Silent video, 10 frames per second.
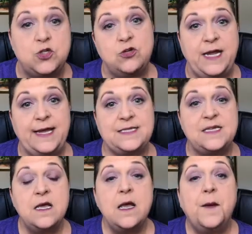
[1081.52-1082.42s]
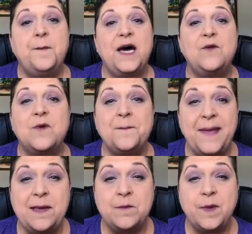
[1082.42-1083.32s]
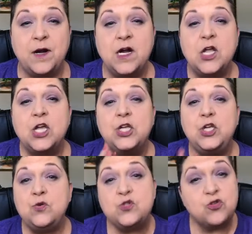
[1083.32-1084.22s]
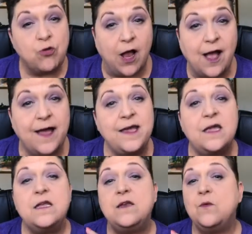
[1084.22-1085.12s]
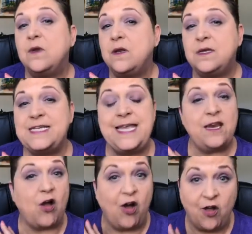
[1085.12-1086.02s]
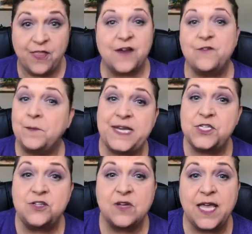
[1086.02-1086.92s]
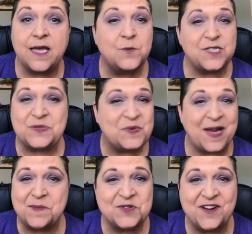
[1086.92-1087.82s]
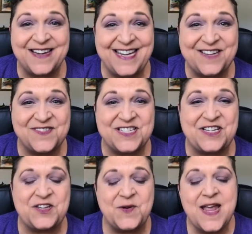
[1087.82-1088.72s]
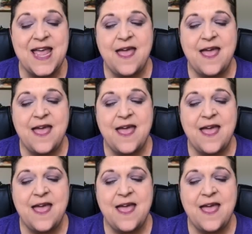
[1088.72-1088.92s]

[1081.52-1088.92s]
and tricks, but remember, you try to get all the information you can, which is what I'm trying to give to you,